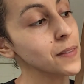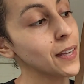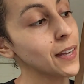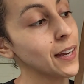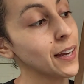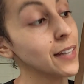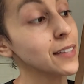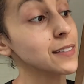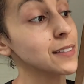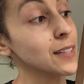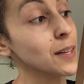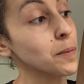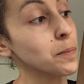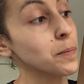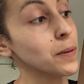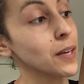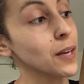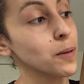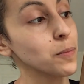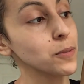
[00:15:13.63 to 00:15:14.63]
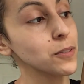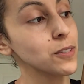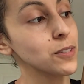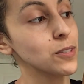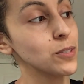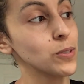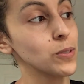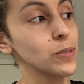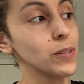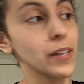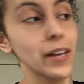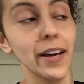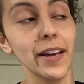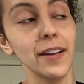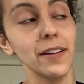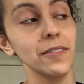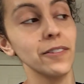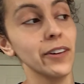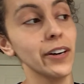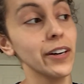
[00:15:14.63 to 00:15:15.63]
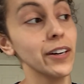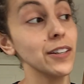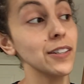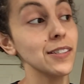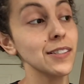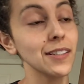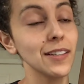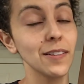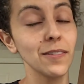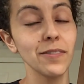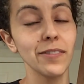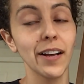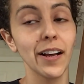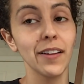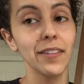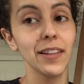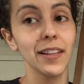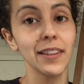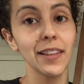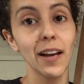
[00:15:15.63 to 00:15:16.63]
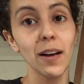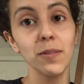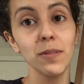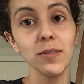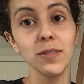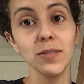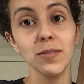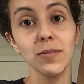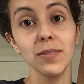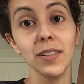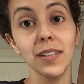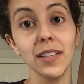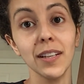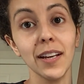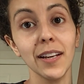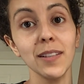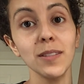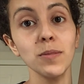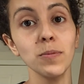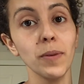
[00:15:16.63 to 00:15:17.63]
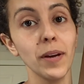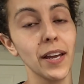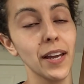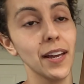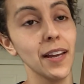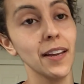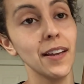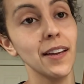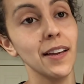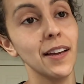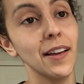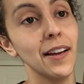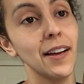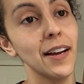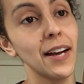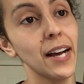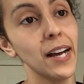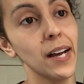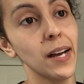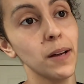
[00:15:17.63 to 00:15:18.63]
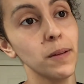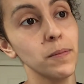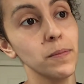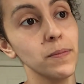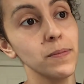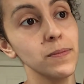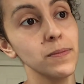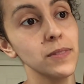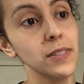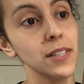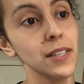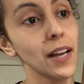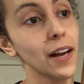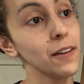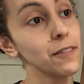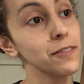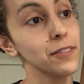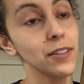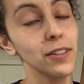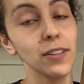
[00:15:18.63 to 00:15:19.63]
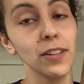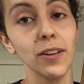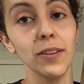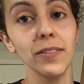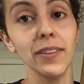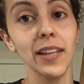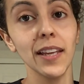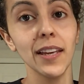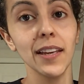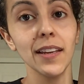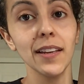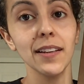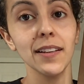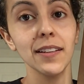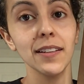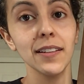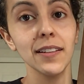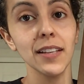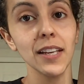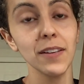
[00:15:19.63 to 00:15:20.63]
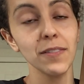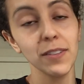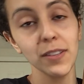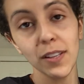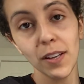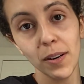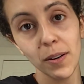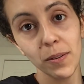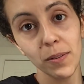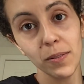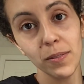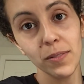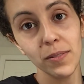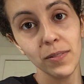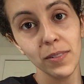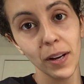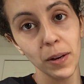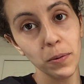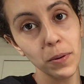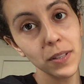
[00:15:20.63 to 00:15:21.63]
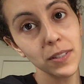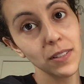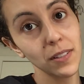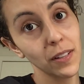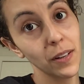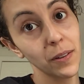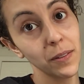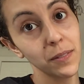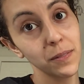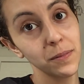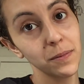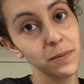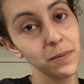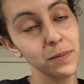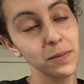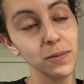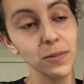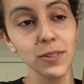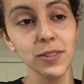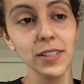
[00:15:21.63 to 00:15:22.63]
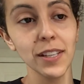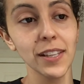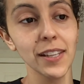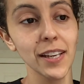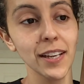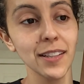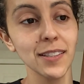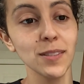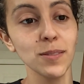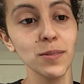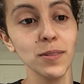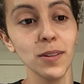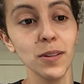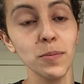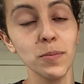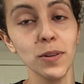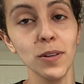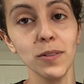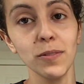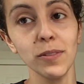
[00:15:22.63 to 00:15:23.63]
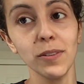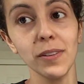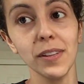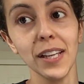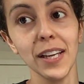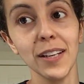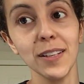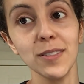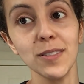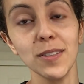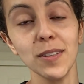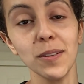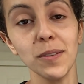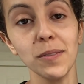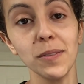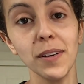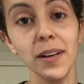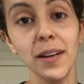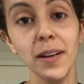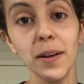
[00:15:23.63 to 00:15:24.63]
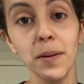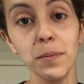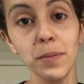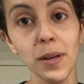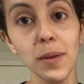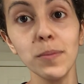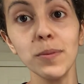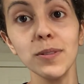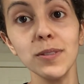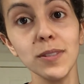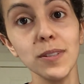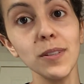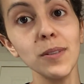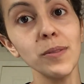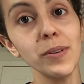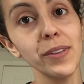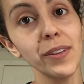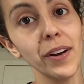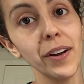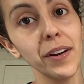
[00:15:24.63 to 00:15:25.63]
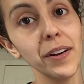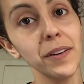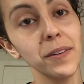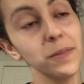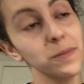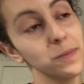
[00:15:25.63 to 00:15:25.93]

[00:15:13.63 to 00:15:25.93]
I ended up being able to do a lot of art and found that that was a really nice way to not feel lonely, even though I was alone, which I think is a really beautiful thing to be able to do with art.